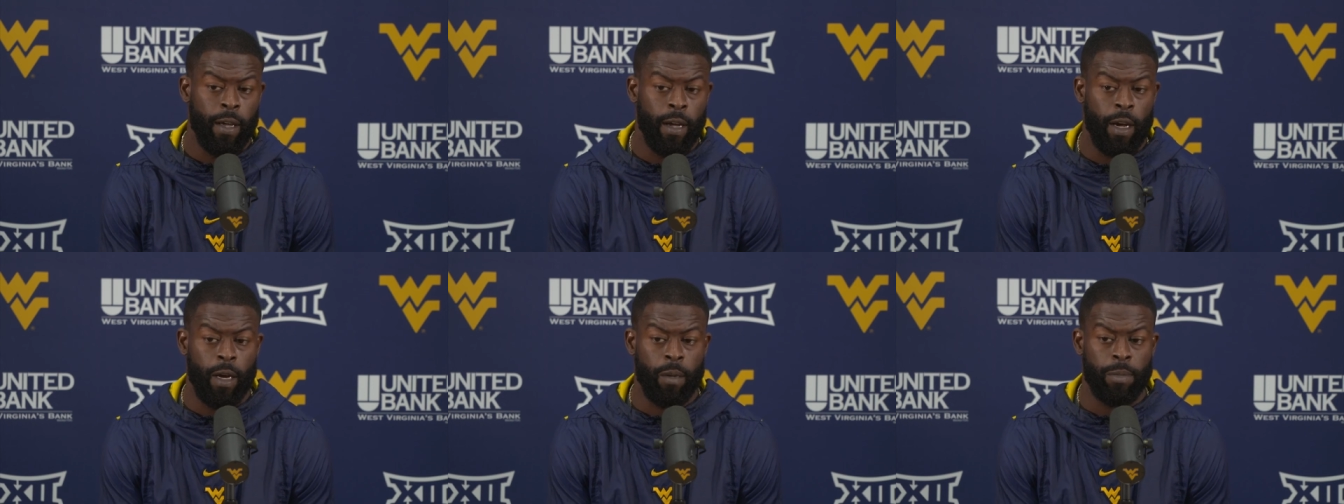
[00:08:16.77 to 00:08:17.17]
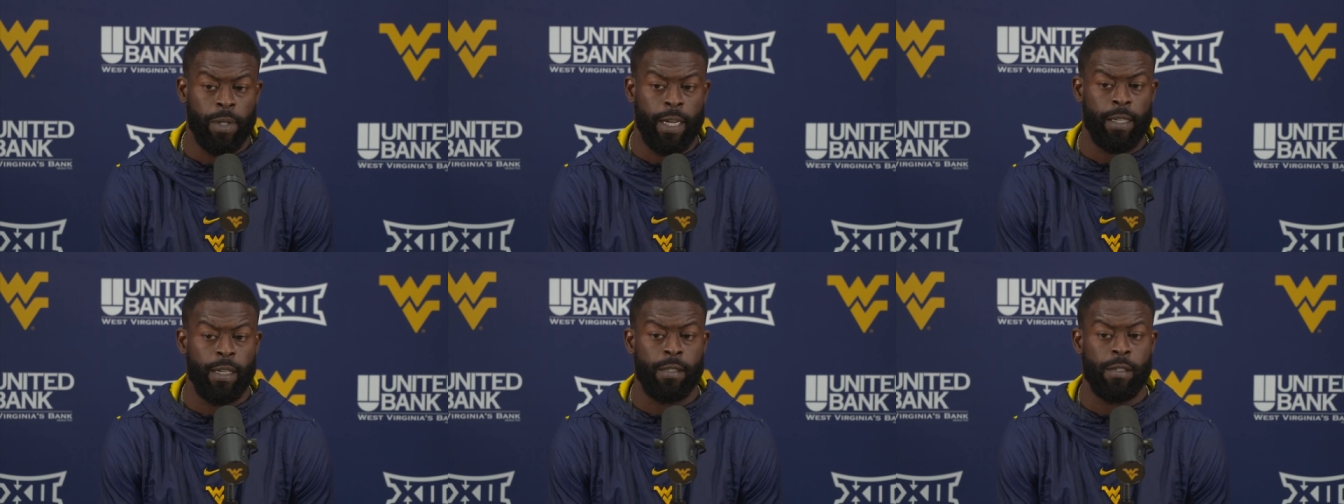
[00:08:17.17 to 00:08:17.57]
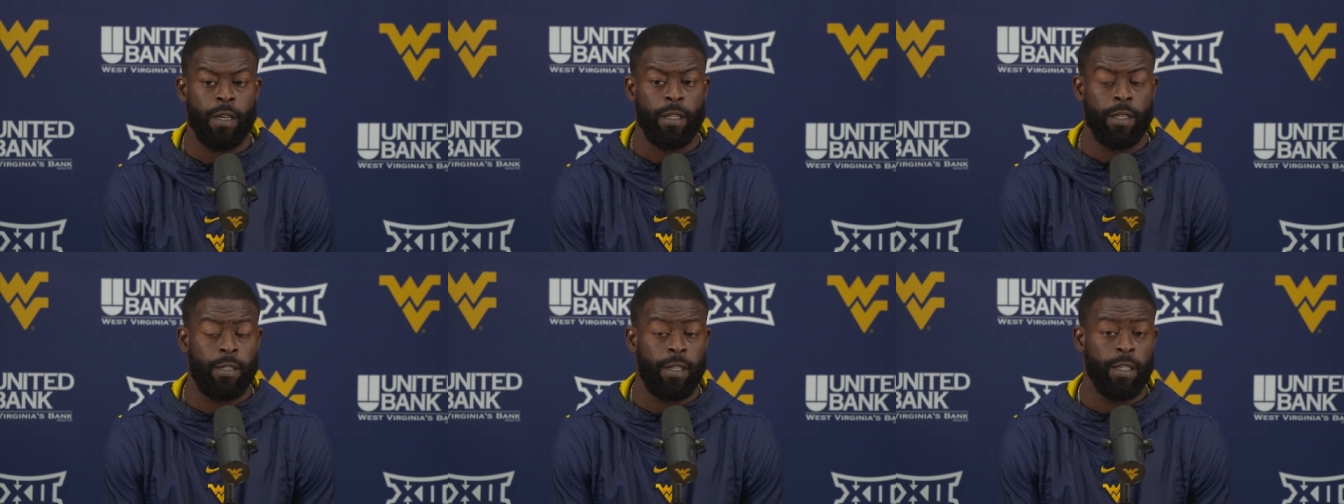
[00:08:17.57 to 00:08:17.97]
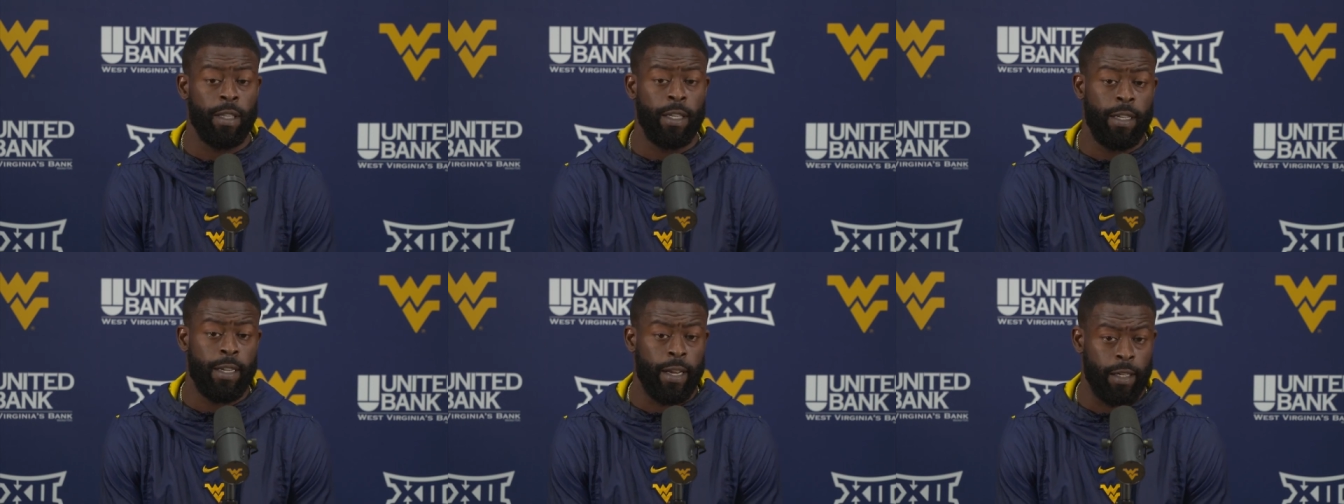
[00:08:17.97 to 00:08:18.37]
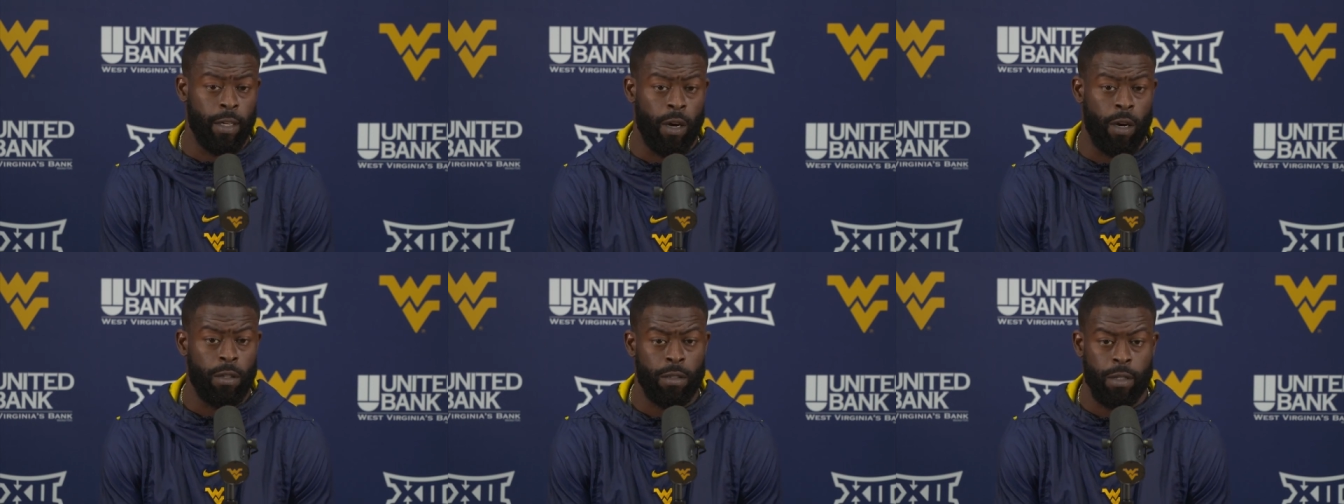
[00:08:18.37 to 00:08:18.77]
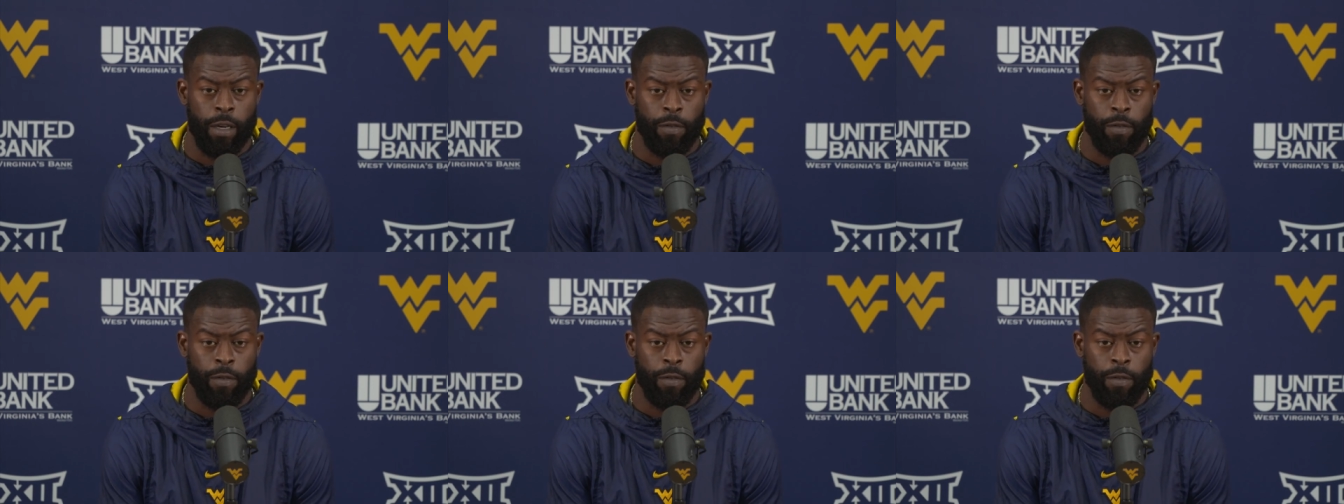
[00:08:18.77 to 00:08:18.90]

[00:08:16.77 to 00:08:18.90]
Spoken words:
Not necessarily is he elite at it all.